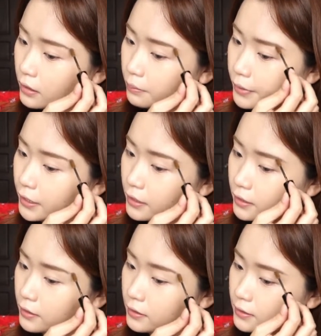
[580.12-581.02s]

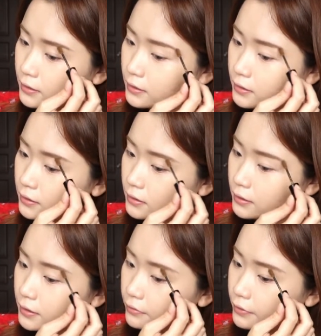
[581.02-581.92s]
because
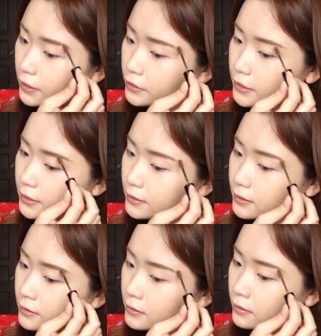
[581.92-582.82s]
it really just
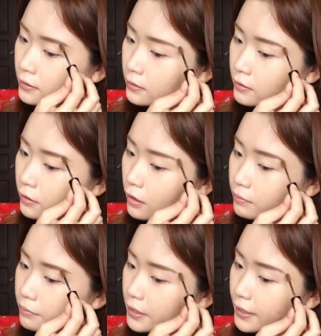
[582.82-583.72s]

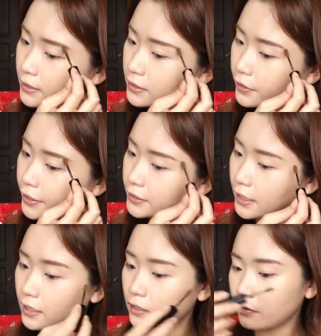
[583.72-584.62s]
completes your
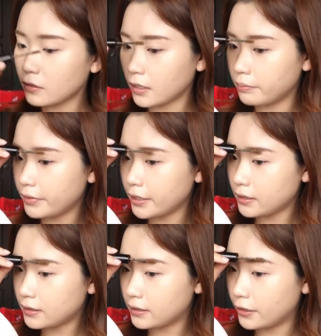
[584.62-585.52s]
entire look and
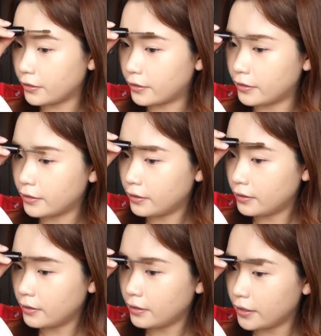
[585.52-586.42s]
makes your...
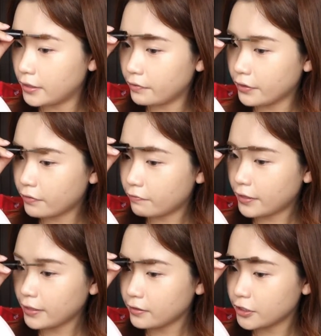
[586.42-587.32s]
And if you can
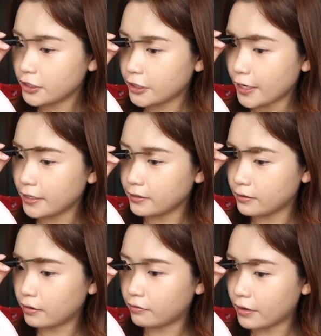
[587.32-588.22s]
find a shade
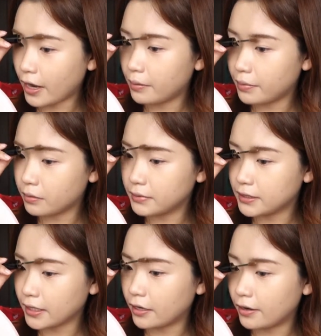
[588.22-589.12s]
of eyebrow
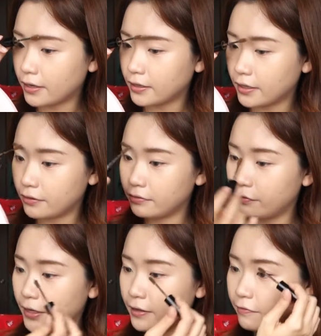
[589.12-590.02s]
mascara that
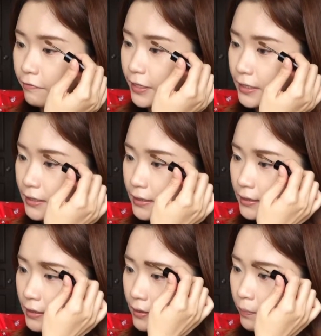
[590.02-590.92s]
really
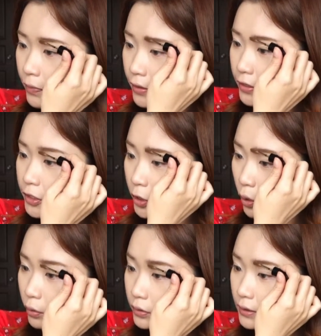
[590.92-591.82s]
fits the
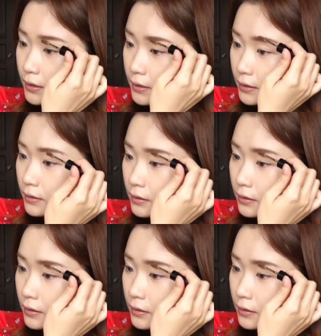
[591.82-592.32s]
tones